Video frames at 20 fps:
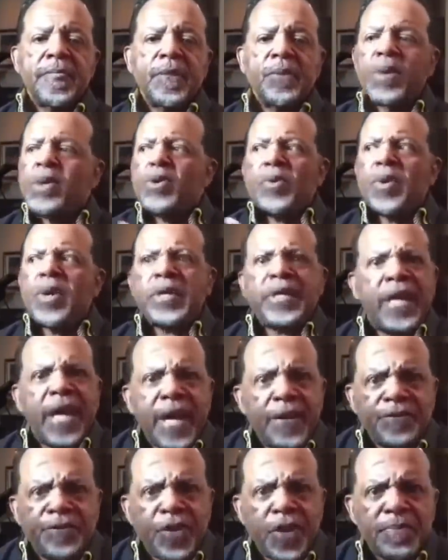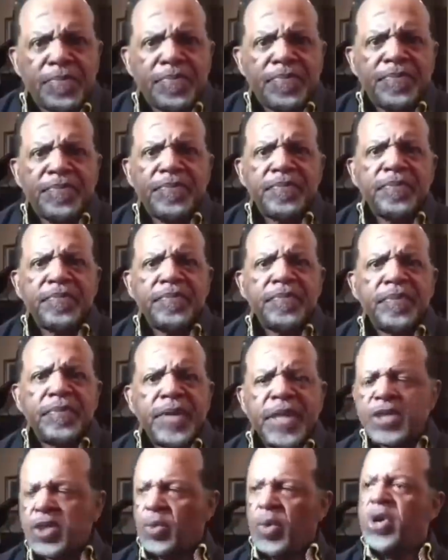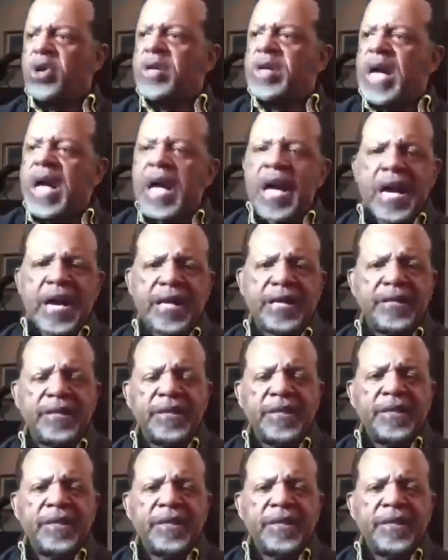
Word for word: We don't know where it came from. It's the word of God.